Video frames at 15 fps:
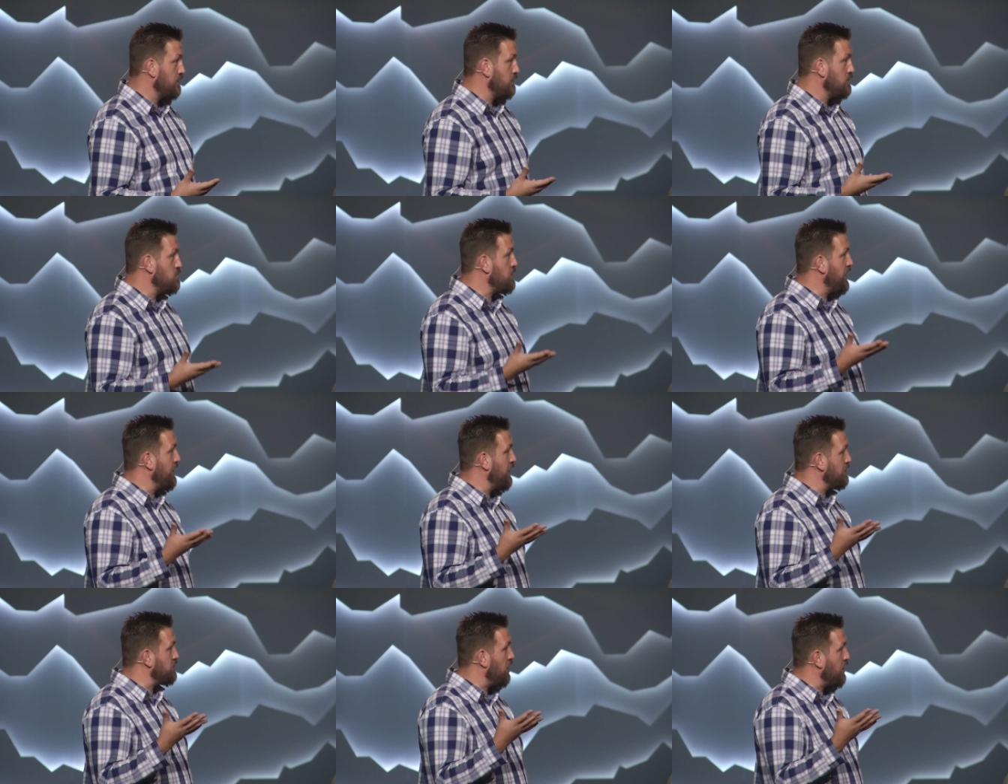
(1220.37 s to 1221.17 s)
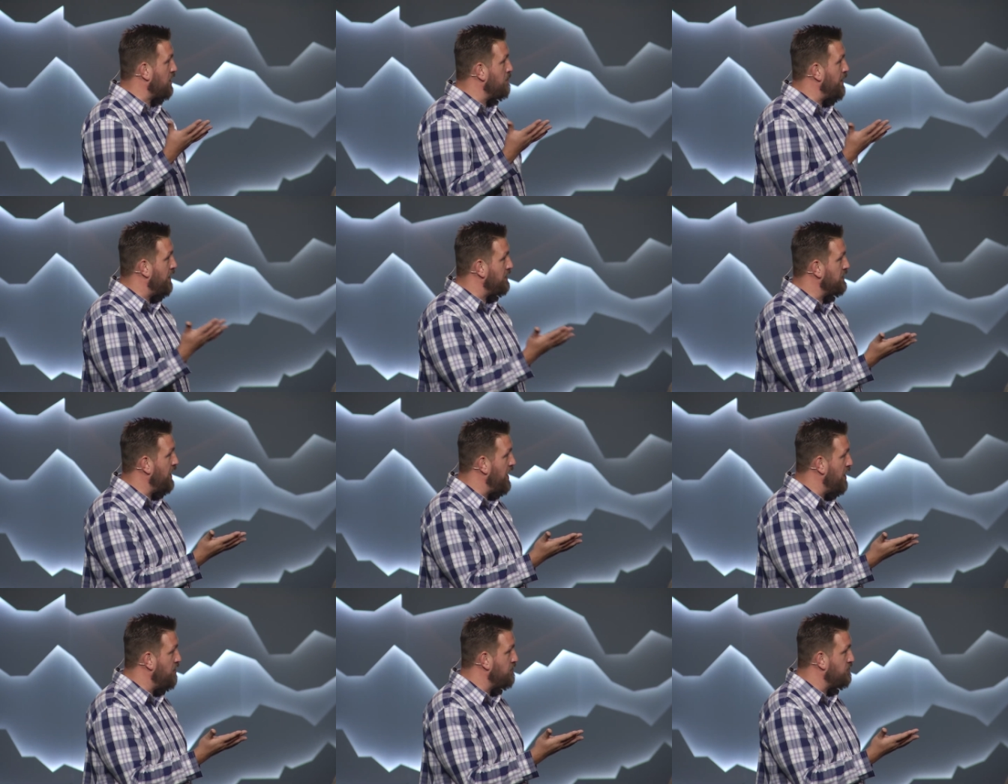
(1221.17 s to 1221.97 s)
You cannot talk about
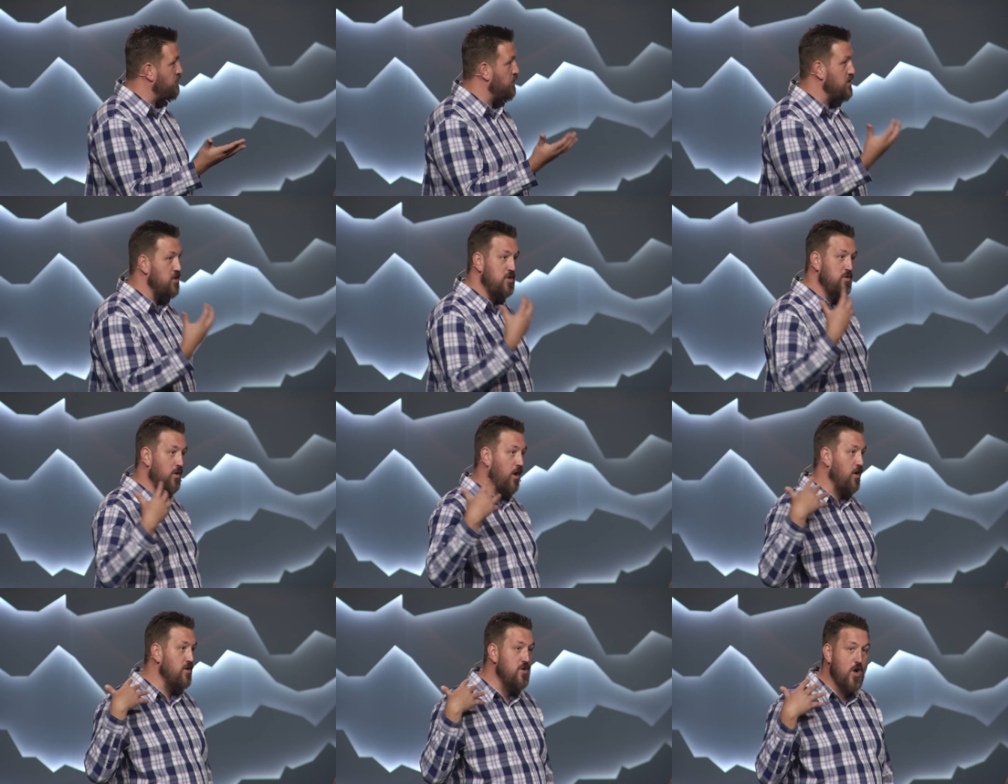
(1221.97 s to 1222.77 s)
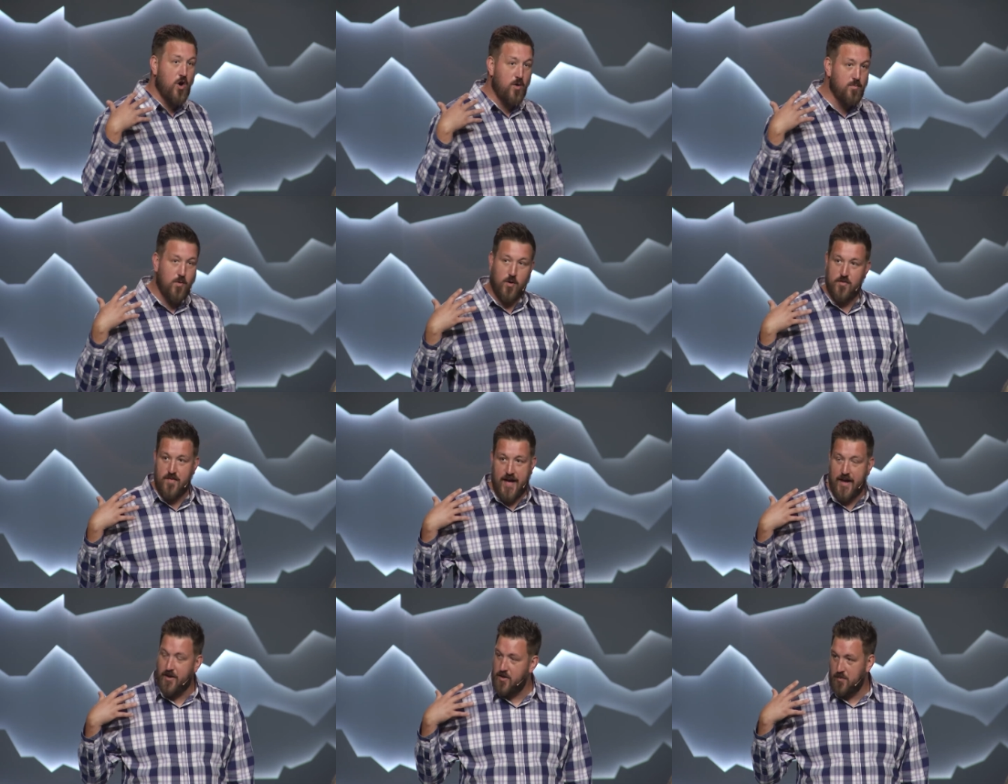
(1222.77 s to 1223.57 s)
love when you are no more
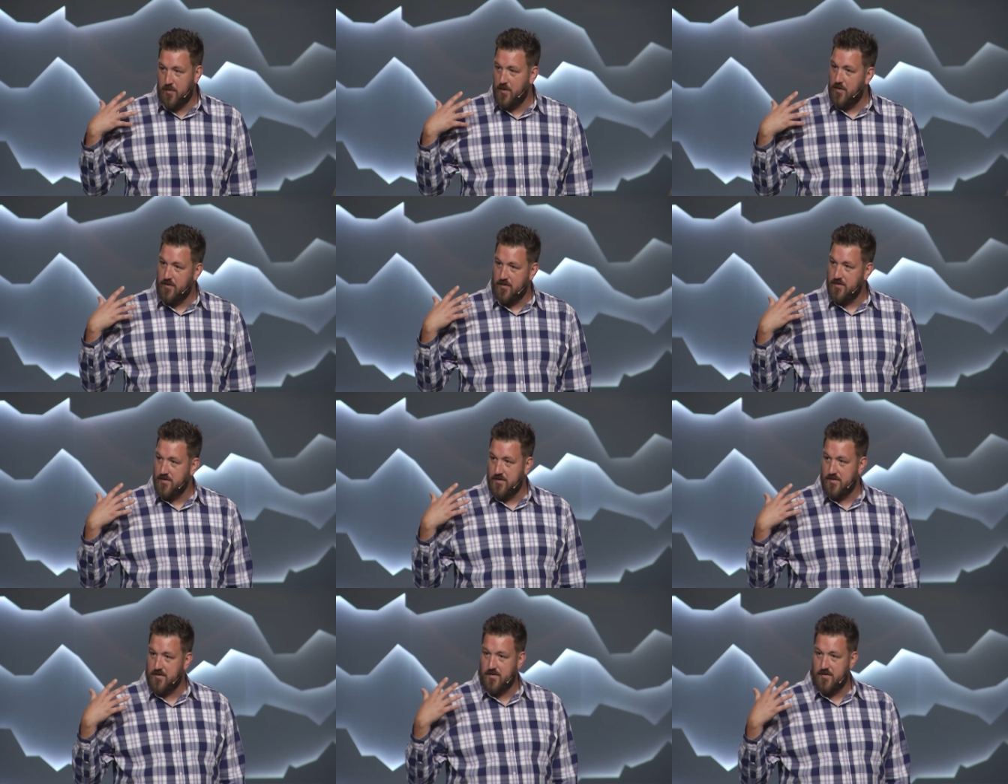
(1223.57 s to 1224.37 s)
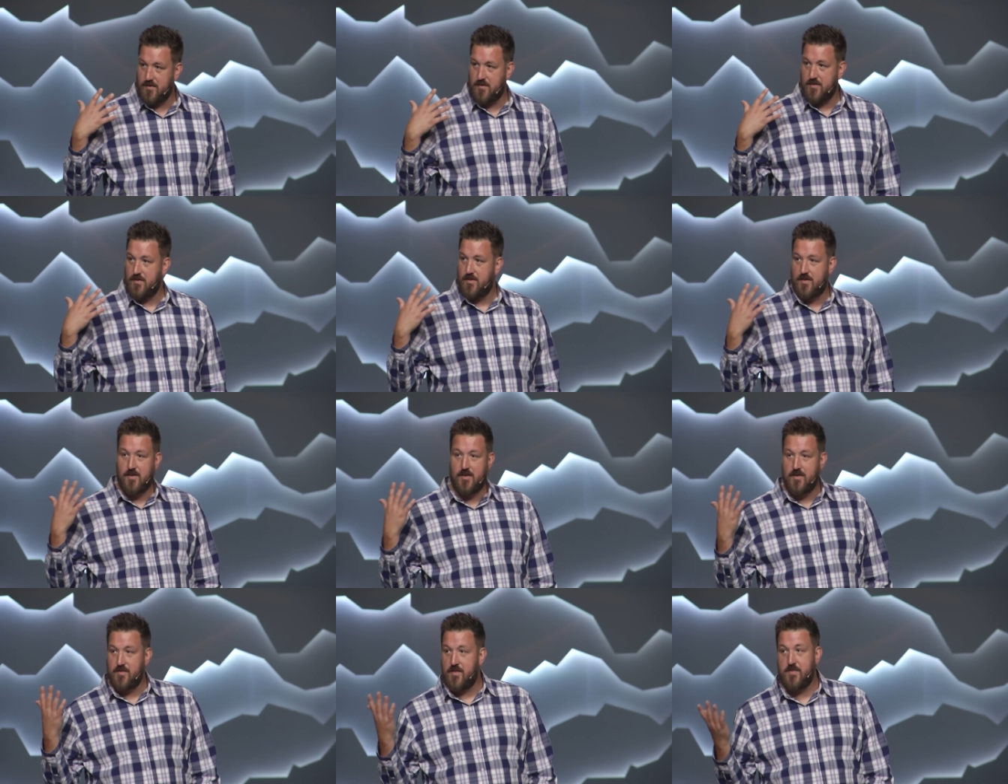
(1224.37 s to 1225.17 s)
valuable
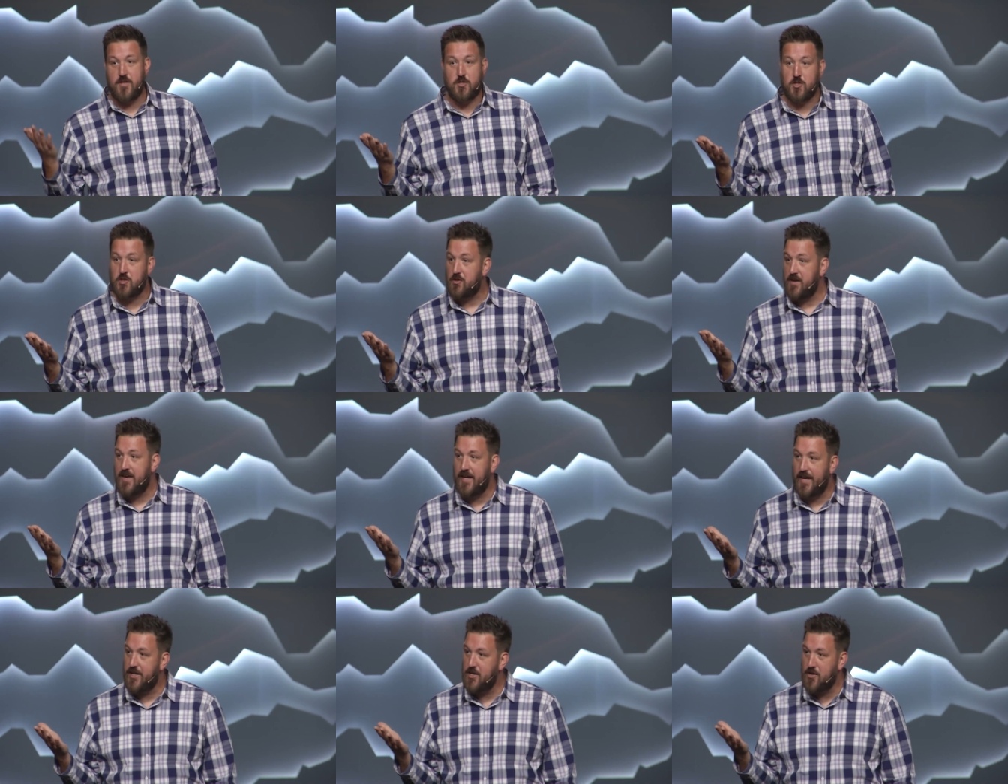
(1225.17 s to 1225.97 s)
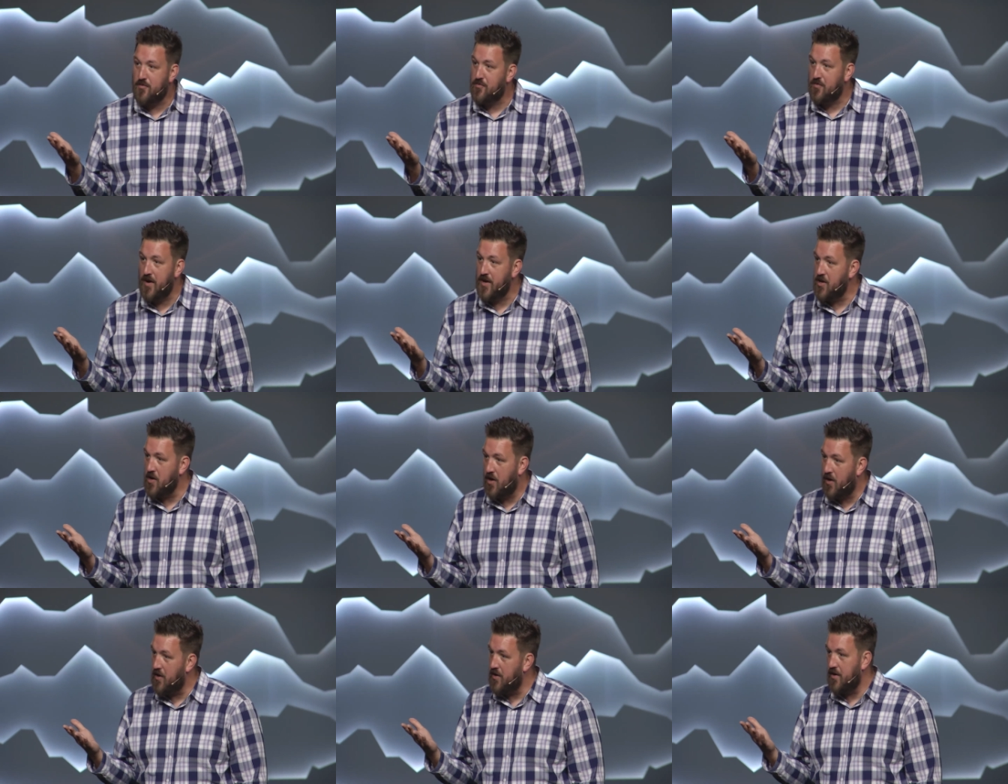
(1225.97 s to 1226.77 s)
than the tree in your front
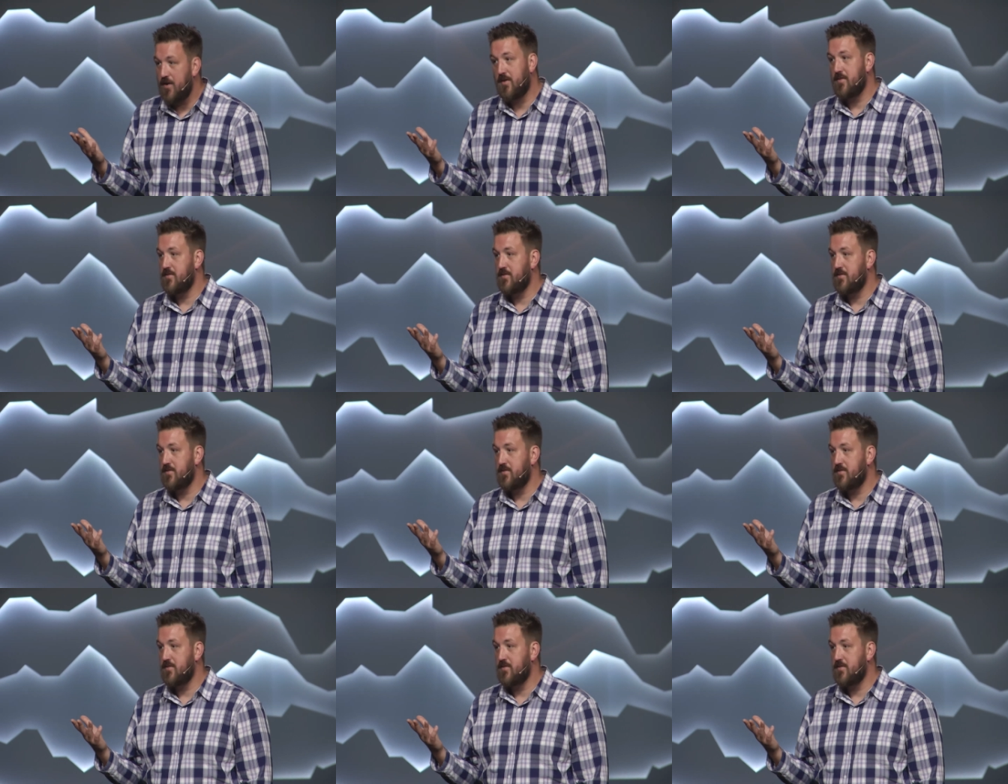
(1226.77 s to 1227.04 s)
yard.